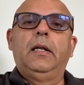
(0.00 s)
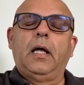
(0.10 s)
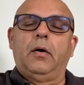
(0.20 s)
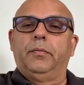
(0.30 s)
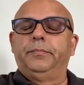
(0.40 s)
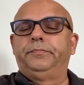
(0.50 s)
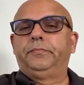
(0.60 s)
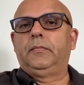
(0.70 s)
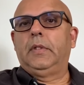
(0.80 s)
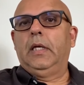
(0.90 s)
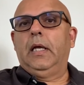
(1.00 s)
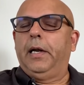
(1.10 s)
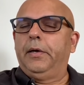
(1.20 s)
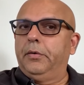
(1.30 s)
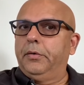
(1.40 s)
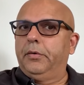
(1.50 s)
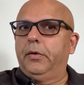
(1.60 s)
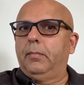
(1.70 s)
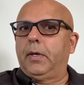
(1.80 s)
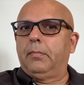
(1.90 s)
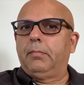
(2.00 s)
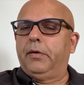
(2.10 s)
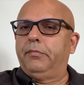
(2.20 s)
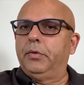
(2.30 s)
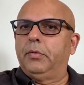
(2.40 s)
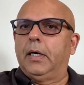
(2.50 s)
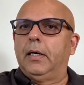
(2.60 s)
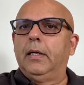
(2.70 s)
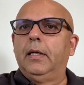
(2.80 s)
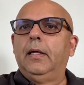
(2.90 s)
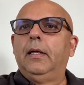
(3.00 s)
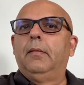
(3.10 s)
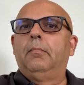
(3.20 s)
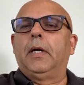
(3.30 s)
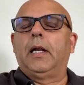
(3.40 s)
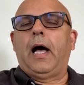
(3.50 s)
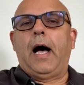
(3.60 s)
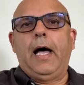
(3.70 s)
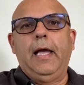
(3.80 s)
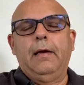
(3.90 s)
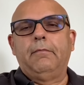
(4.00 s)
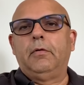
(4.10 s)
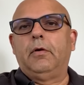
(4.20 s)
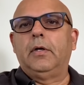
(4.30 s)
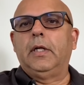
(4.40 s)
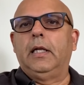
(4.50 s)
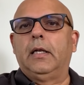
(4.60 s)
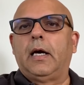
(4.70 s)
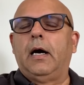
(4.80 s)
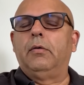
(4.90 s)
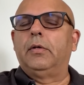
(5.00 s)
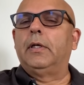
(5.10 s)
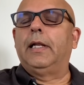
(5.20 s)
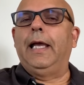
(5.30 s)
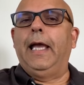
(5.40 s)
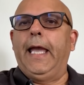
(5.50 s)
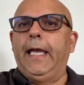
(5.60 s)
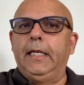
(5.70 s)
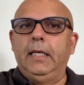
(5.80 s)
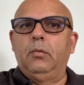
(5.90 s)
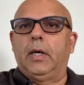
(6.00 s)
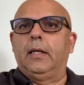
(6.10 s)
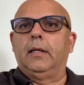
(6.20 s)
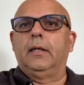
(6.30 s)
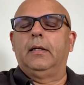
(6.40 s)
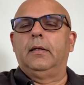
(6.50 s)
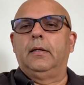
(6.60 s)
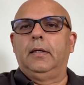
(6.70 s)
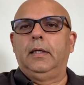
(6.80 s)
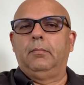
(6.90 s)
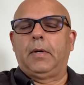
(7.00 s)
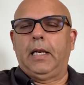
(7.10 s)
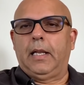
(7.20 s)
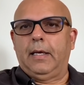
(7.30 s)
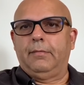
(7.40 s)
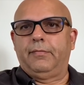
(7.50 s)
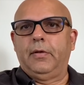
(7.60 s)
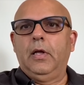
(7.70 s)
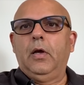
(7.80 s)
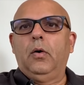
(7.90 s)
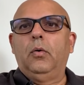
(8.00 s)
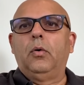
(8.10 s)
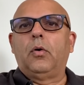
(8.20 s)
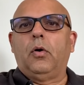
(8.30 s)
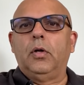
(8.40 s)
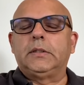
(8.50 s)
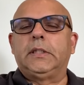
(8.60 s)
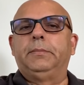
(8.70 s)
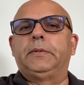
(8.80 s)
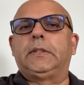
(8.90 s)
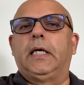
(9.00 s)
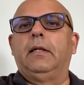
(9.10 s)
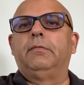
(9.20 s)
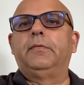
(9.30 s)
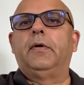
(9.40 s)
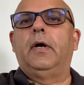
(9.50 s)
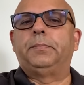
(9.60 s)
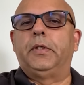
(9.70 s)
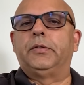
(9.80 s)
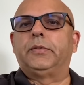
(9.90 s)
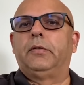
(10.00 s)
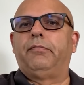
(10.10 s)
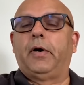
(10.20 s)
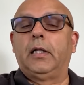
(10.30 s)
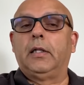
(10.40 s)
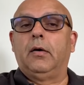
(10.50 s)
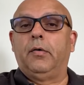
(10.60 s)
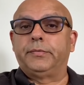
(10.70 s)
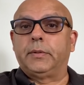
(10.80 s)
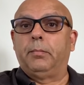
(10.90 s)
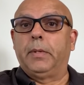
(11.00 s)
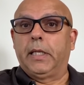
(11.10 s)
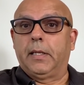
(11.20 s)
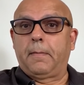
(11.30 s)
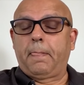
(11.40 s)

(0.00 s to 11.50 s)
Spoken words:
Now, I don't know about my viewer, but I have not encountered anyone in my life who calls himself spiritual father of somebody.